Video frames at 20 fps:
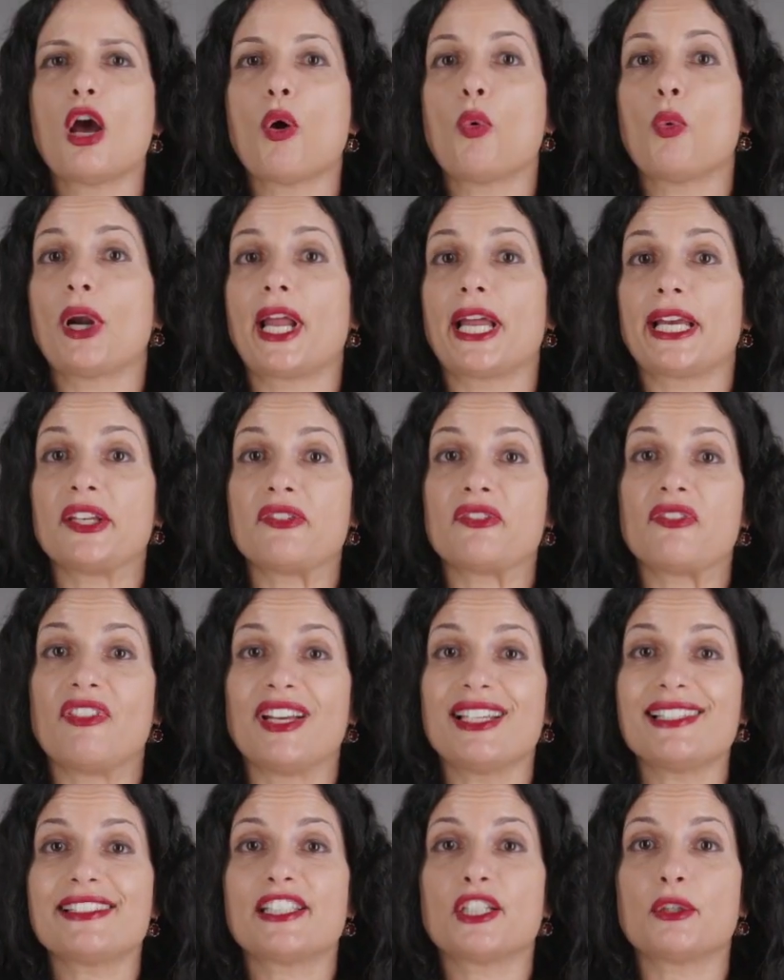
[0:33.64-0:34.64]
When an
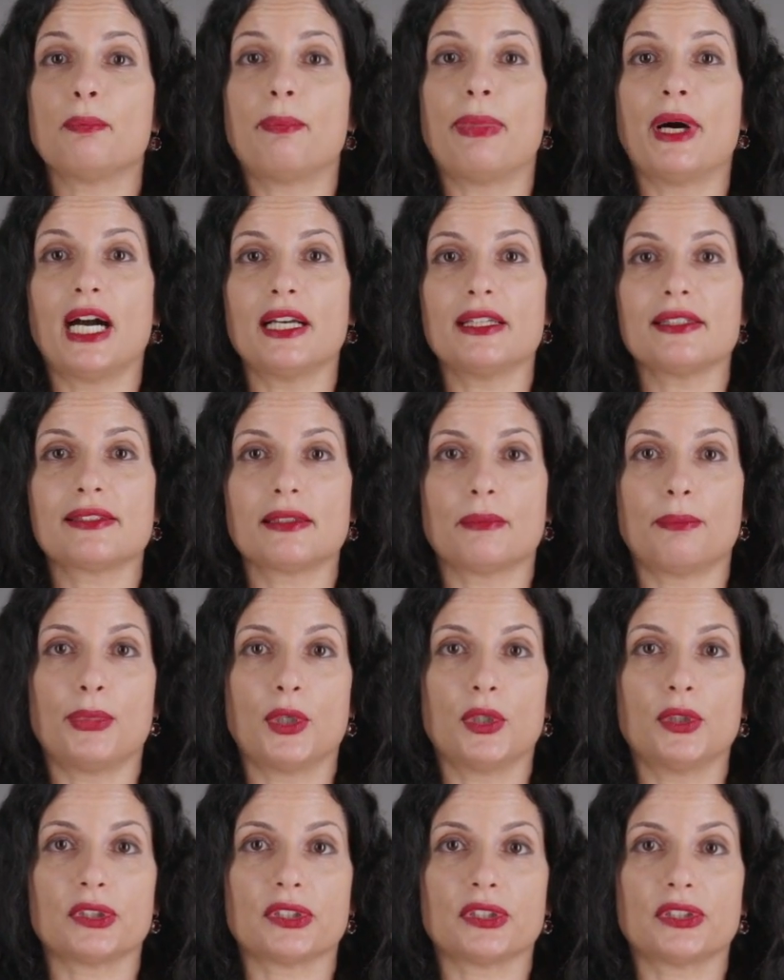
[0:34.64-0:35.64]
investor buys a
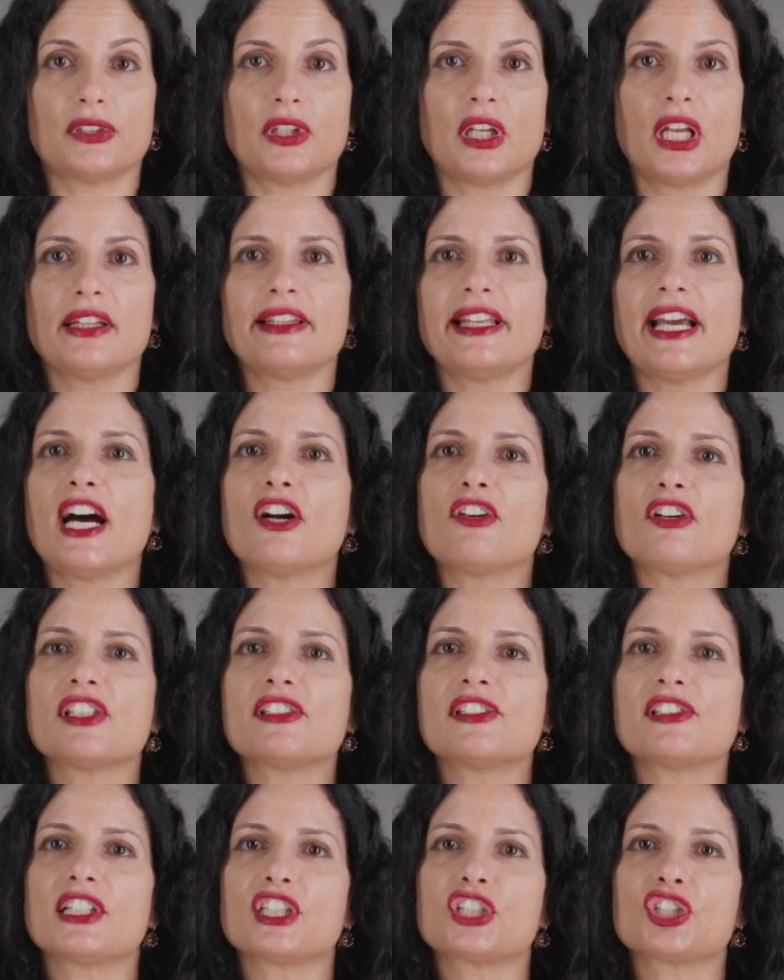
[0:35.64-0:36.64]
bond, they are
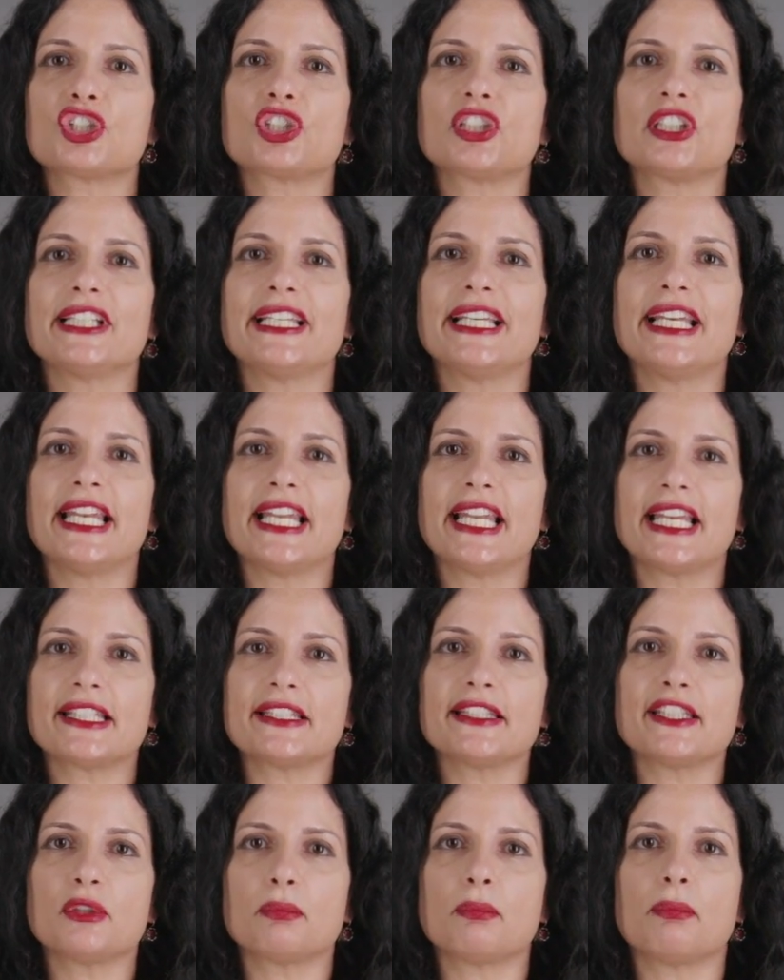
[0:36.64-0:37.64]
essentially
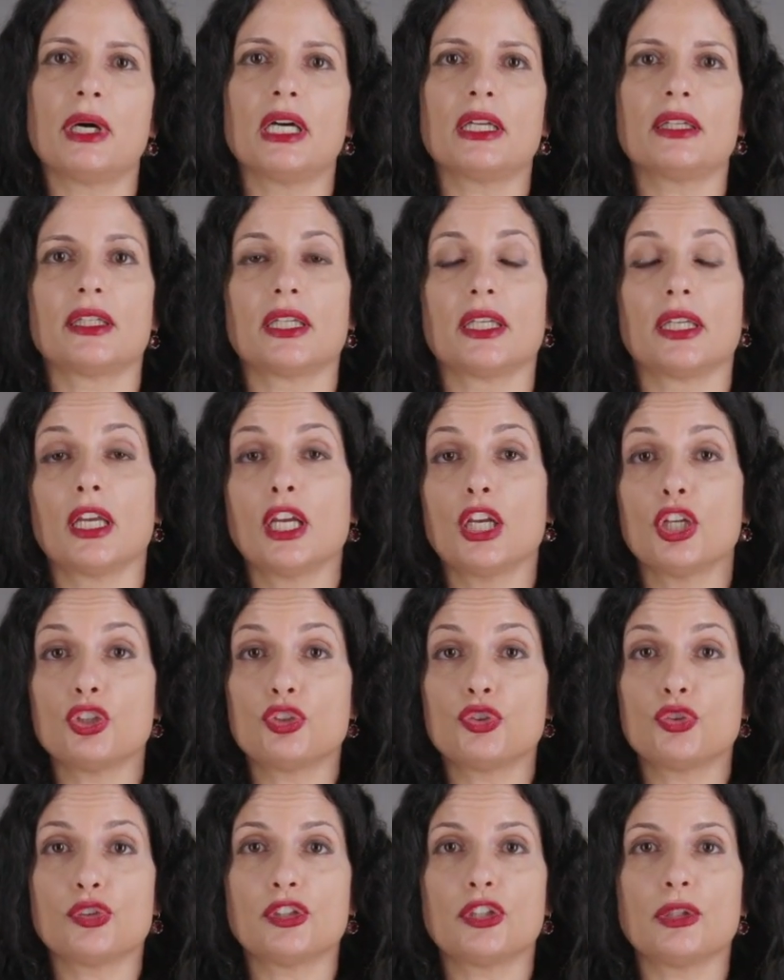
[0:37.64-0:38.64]
lending money
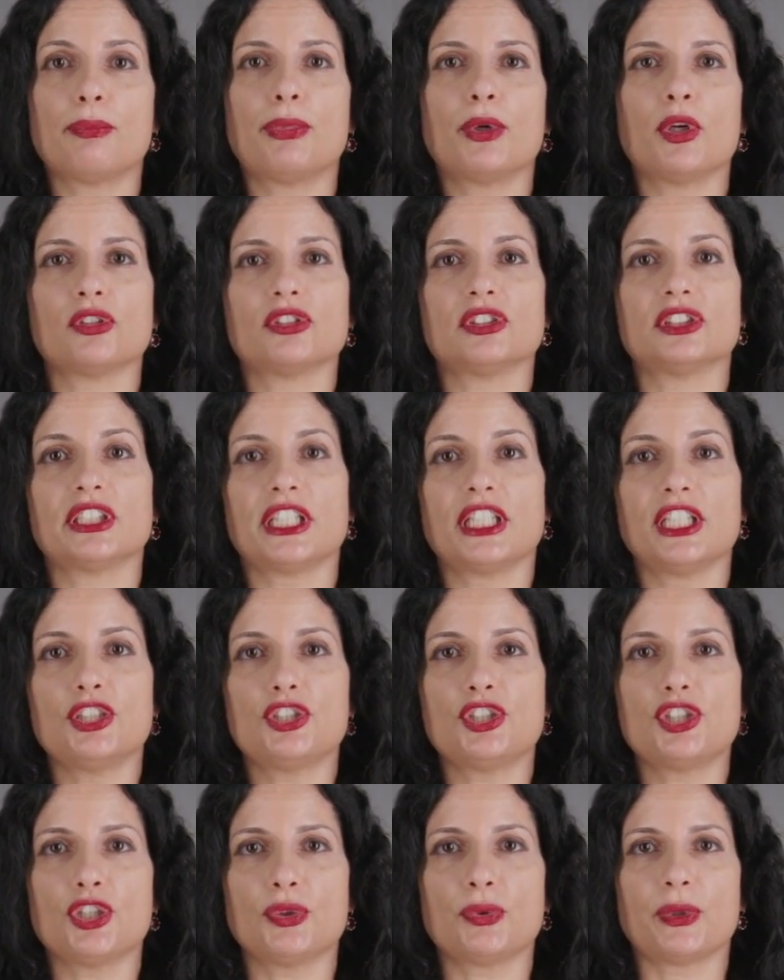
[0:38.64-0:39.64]
to the bond's
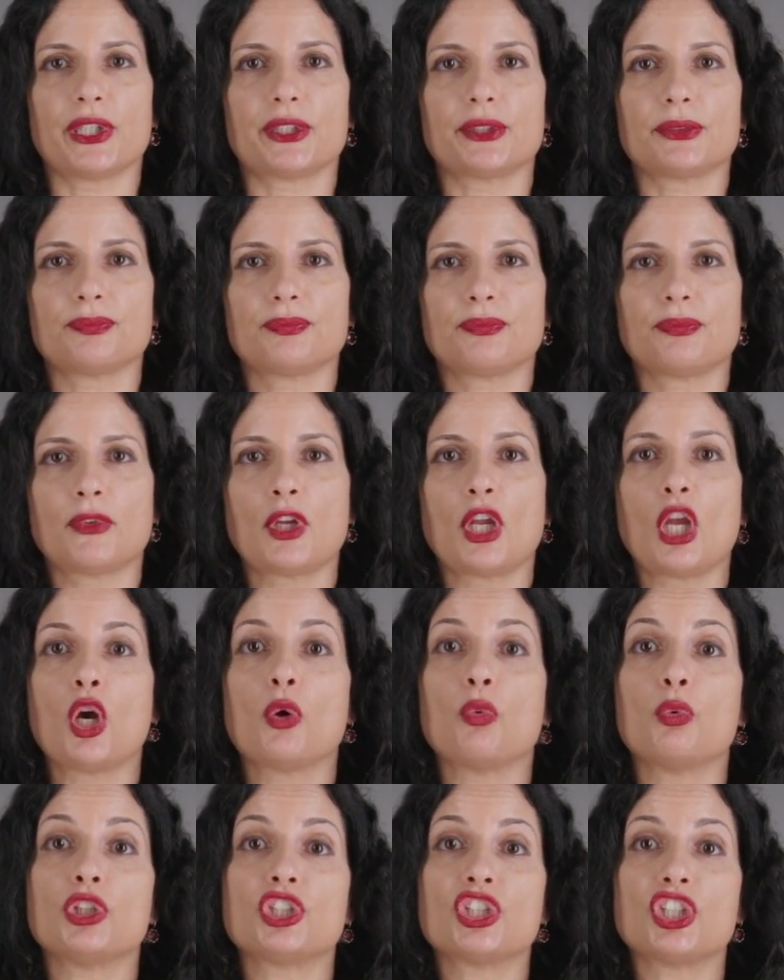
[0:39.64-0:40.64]
issuer,
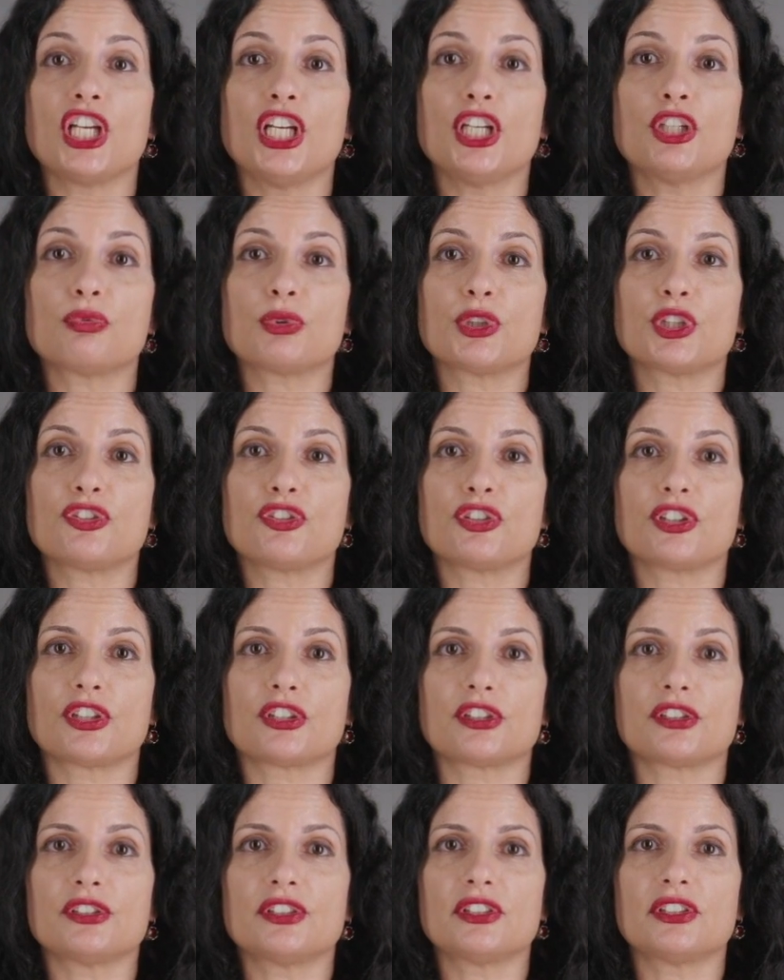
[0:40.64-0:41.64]
which in
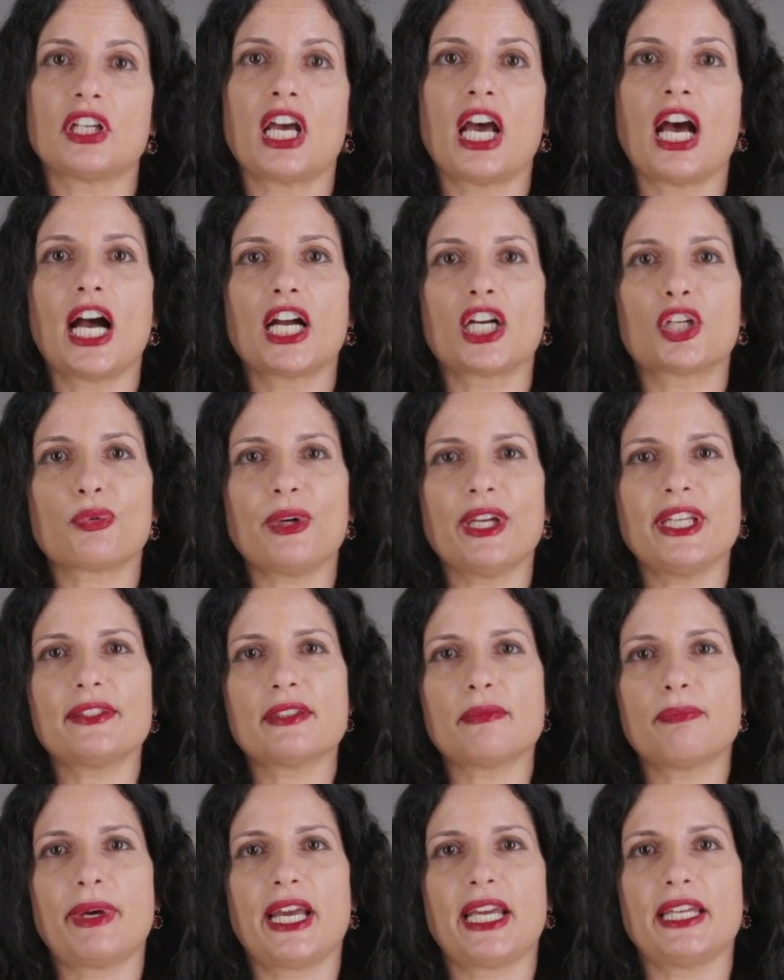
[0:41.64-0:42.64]
return agreed
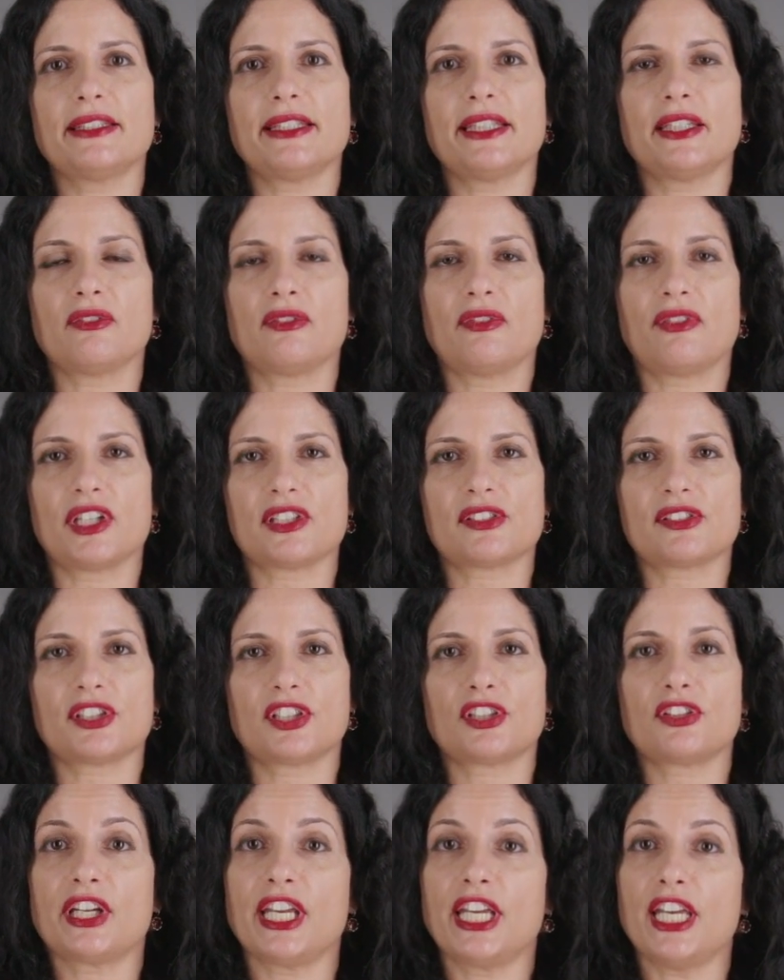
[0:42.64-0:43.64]
to pay the
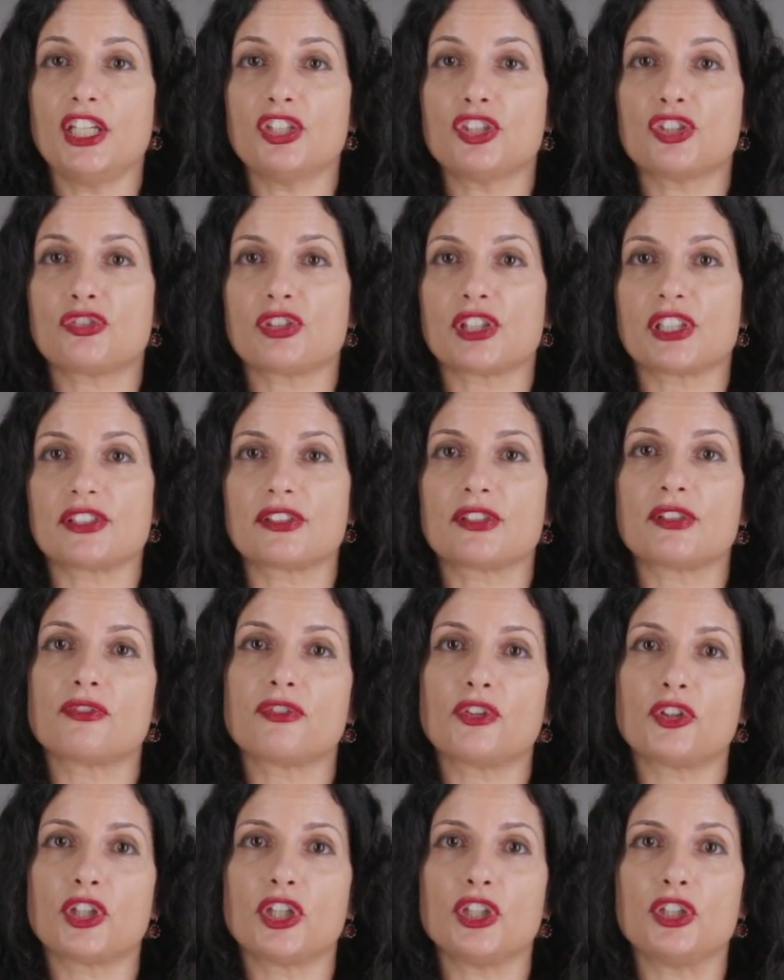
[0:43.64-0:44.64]
investor interest
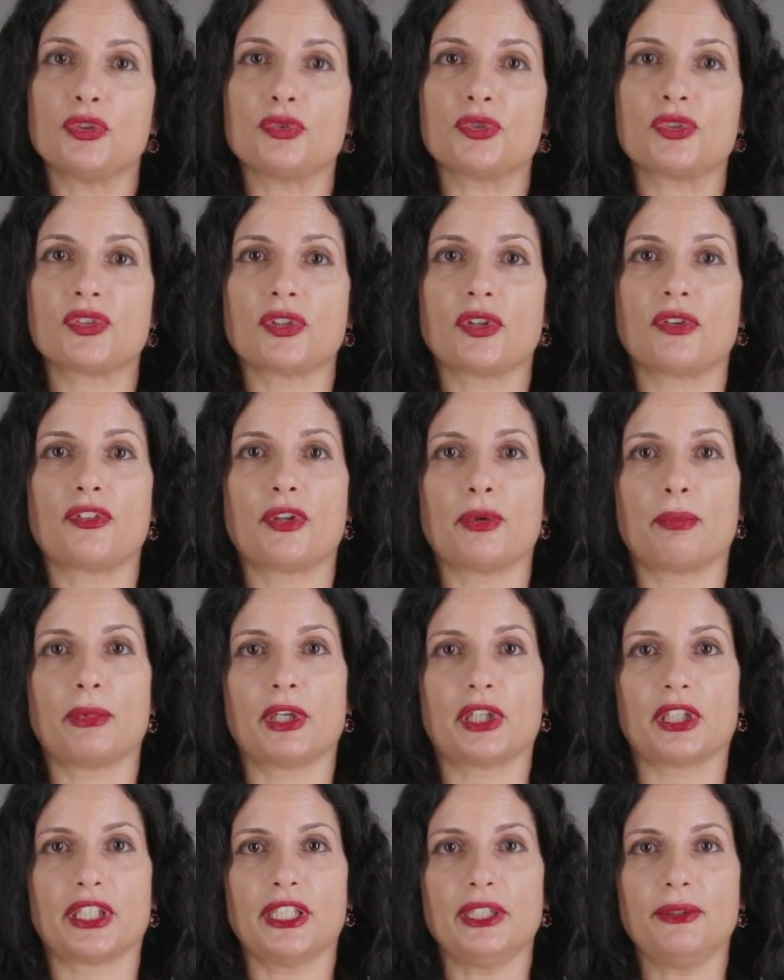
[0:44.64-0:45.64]
for the use of the
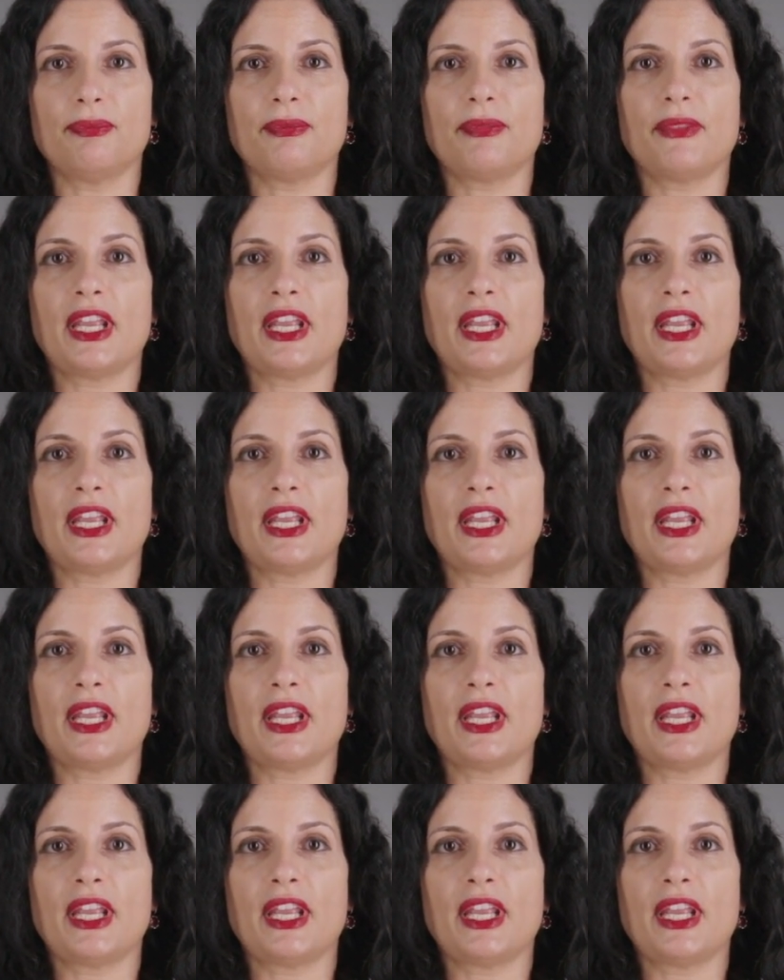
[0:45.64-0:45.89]
money